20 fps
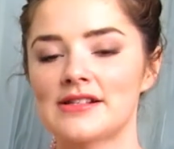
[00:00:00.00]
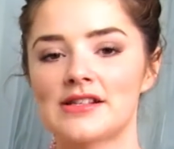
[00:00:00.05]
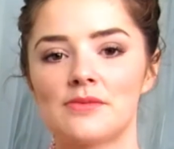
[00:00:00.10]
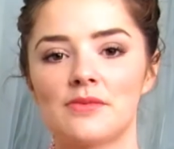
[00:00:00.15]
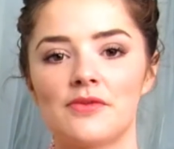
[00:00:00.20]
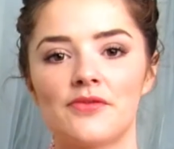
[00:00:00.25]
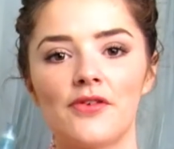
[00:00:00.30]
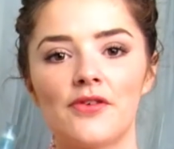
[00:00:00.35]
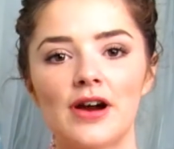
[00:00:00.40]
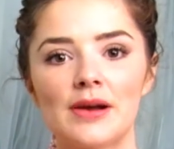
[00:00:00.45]
so
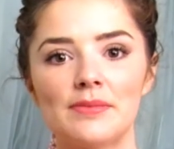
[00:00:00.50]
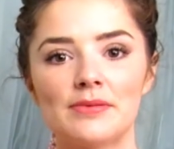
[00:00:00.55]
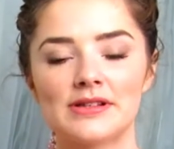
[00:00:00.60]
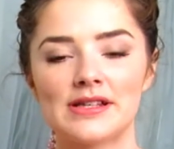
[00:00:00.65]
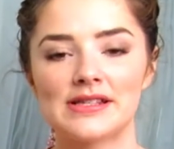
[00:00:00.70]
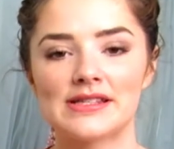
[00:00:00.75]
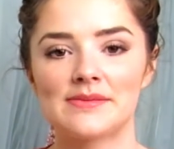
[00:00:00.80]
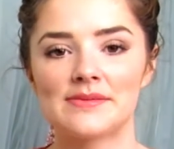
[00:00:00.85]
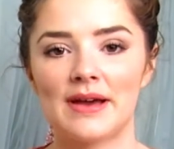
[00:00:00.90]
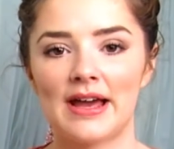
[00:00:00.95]
before I put
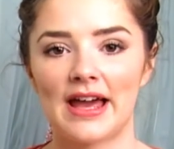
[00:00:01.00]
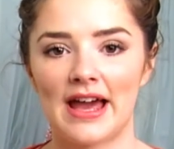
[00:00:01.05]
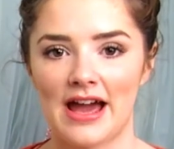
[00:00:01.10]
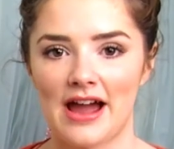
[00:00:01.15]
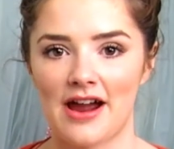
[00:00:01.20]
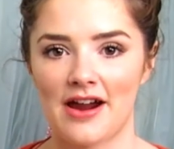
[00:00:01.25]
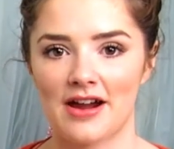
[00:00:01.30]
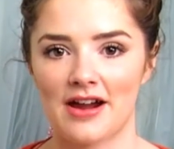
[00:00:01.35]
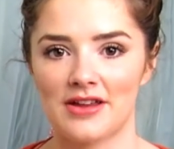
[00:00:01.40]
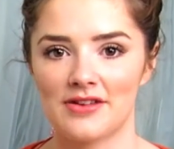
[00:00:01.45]
this in my
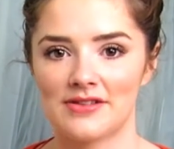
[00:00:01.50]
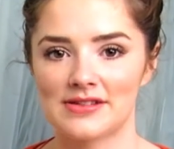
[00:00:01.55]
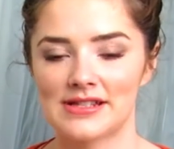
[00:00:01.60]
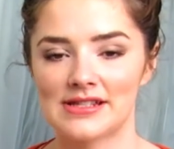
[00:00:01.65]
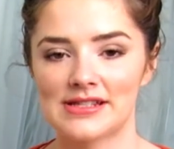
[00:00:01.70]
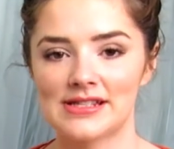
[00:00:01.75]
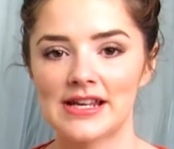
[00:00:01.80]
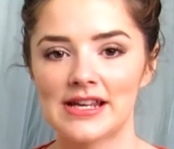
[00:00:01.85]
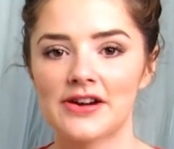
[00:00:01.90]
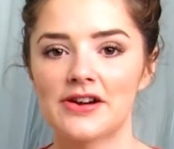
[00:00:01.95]
hair I use a
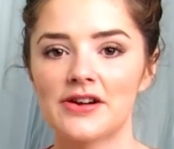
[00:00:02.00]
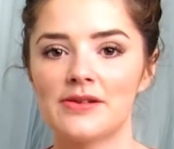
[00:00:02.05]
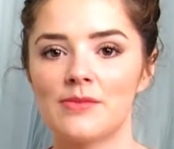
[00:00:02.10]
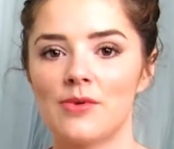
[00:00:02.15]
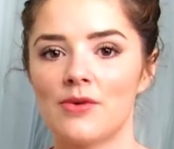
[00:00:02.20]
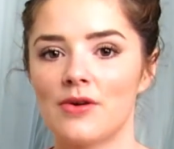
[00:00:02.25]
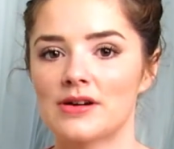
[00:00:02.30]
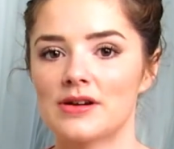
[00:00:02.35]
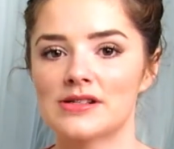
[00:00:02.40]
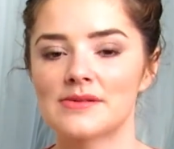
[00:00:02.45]
serum or